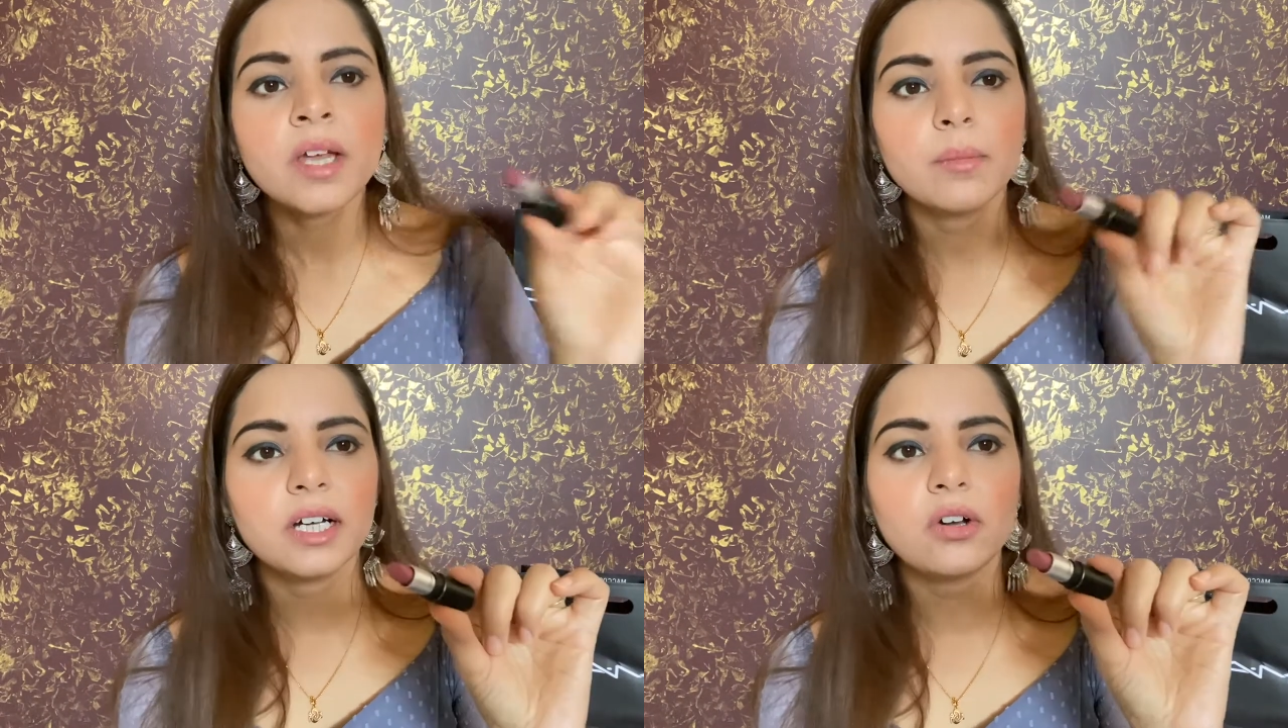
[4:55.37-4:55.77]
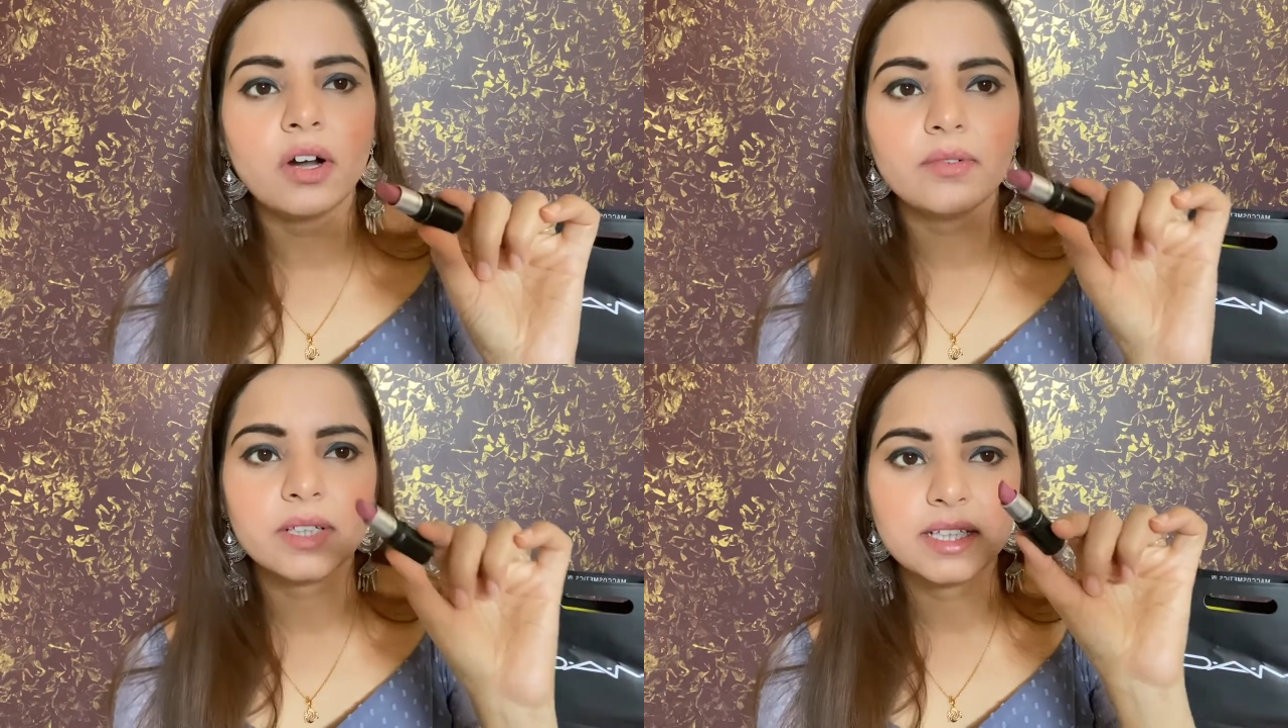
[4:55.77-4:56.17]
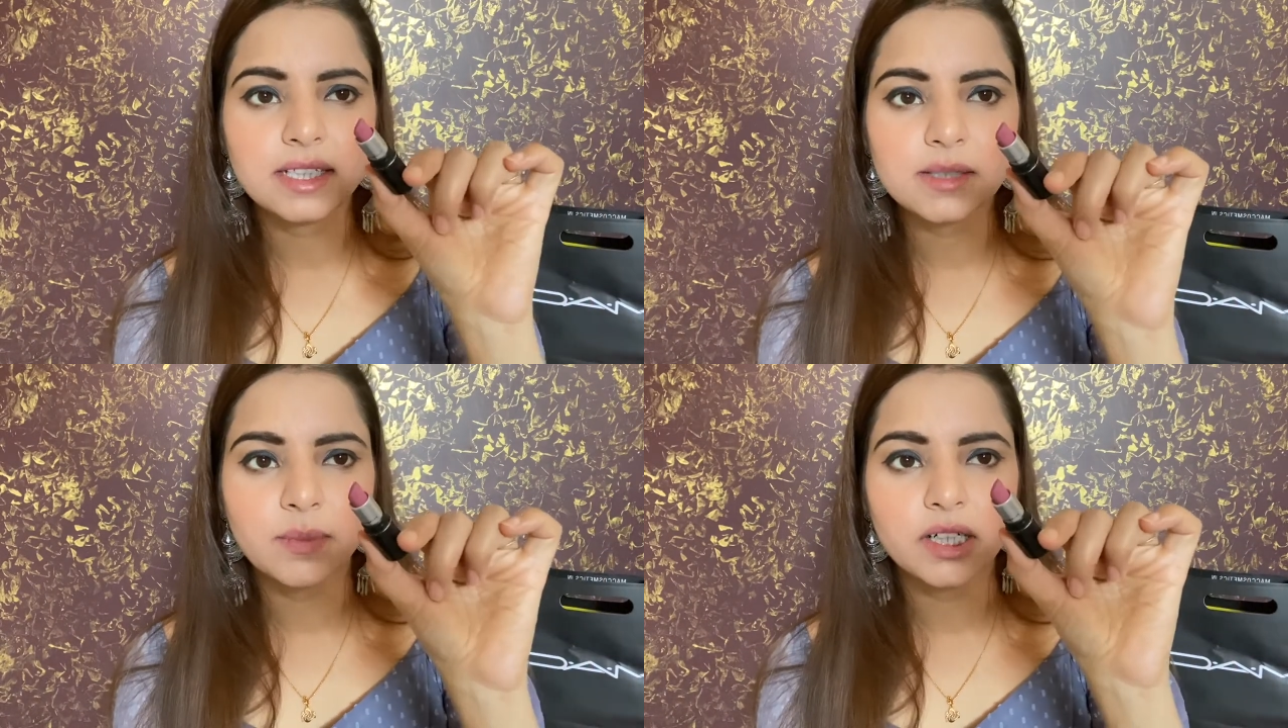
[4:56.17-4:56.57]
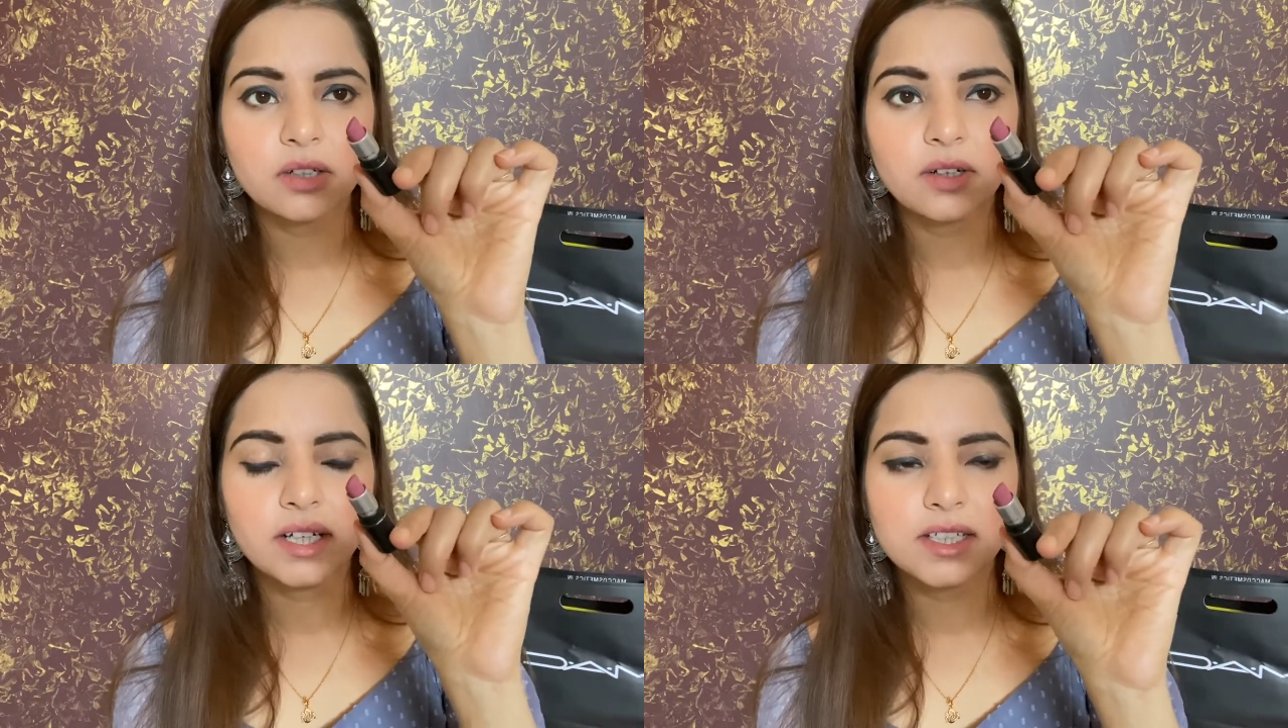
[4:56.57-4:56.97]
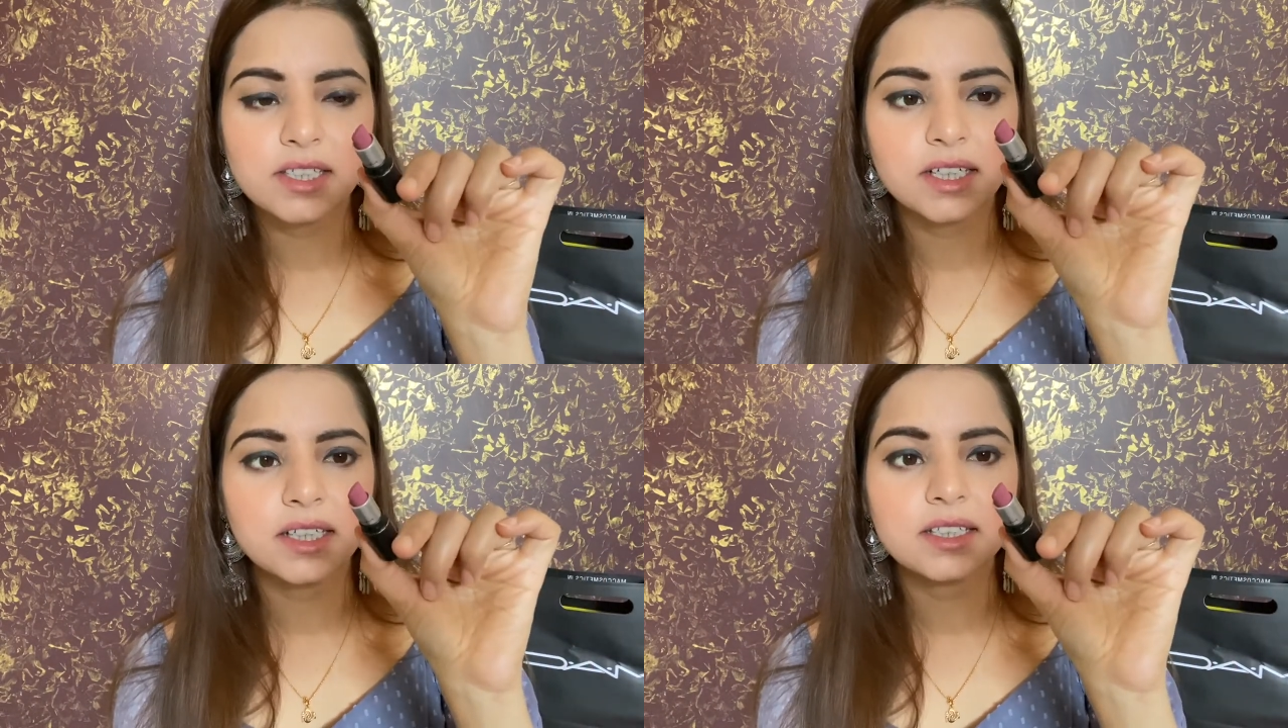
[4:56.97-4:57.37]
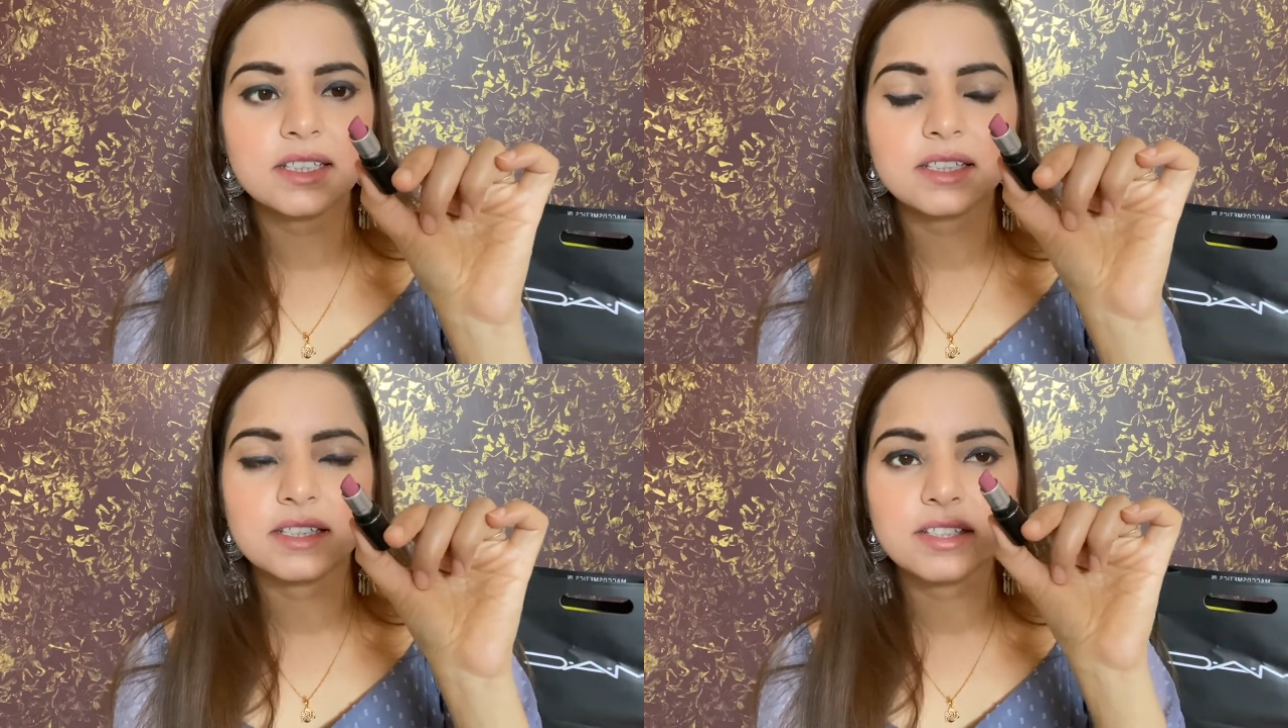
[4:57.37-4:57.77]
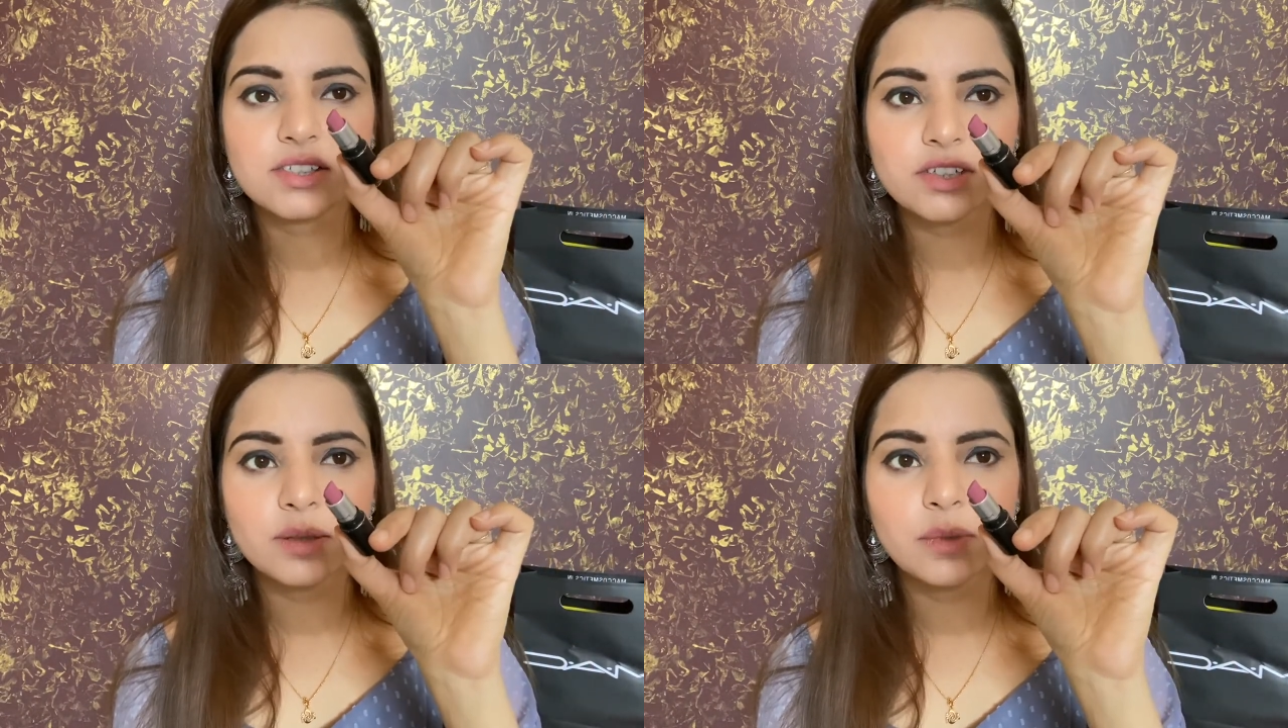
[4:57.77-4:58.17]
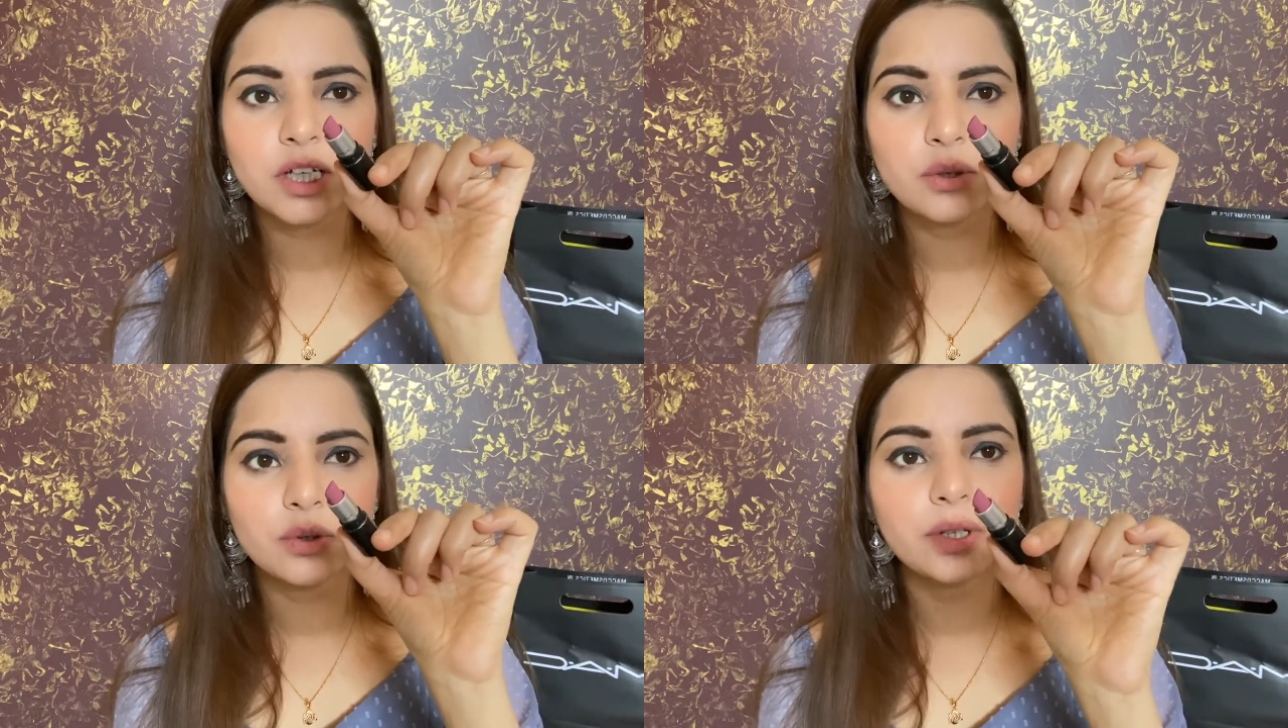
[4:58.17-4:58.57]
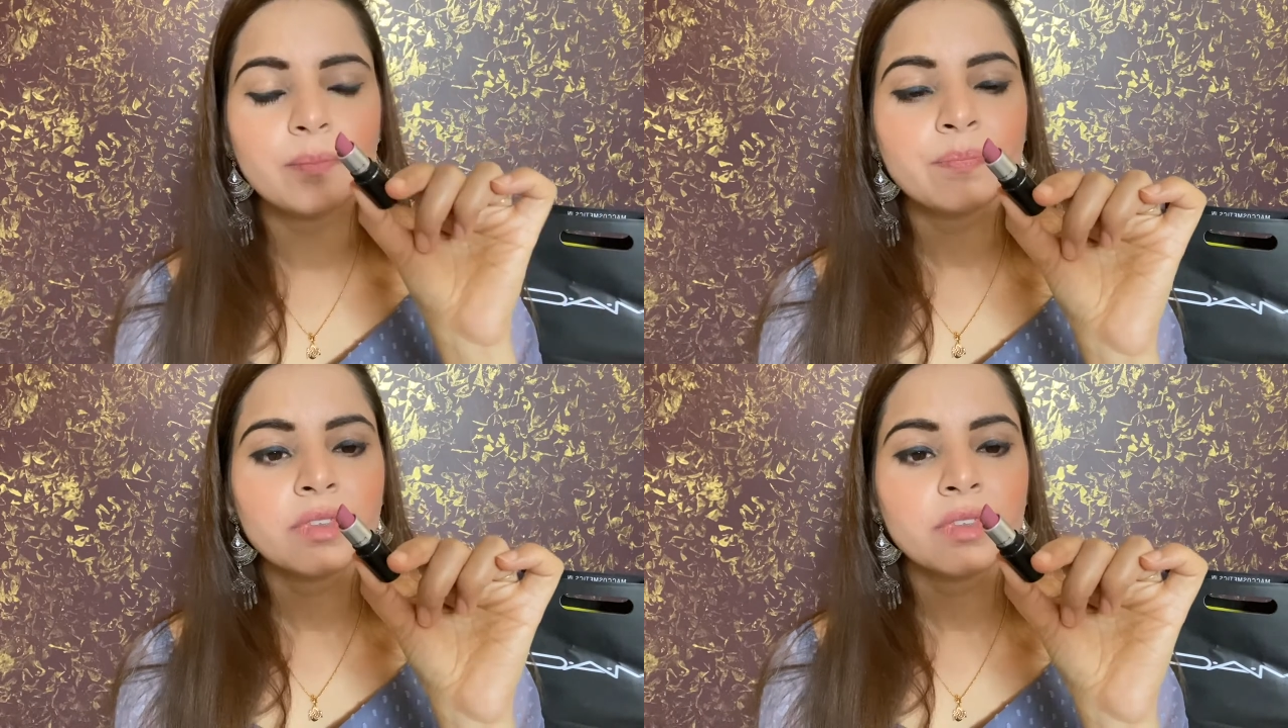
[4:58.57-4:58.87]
But not with this particular shade. This is extremely good.